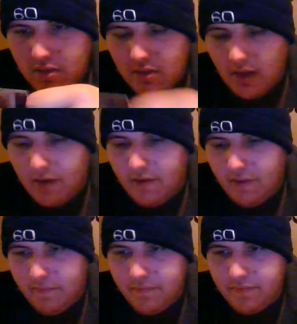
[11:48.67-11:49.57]
I don't
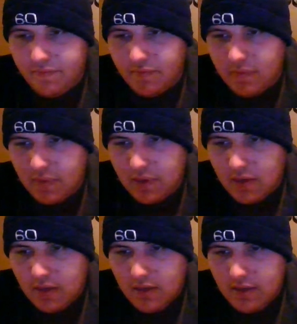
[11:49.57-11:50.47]
know.
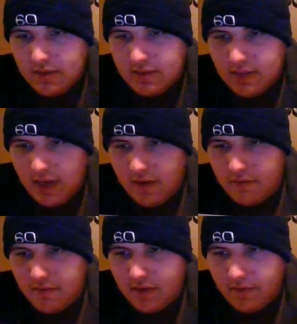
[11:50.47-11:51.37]
I don't
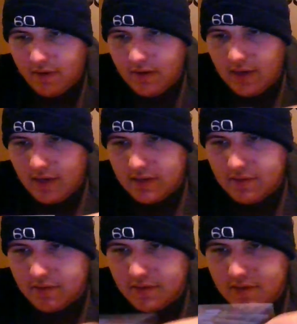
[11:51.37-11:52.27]
really run
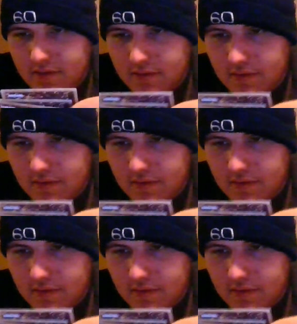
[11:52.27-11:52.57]
dinosaurs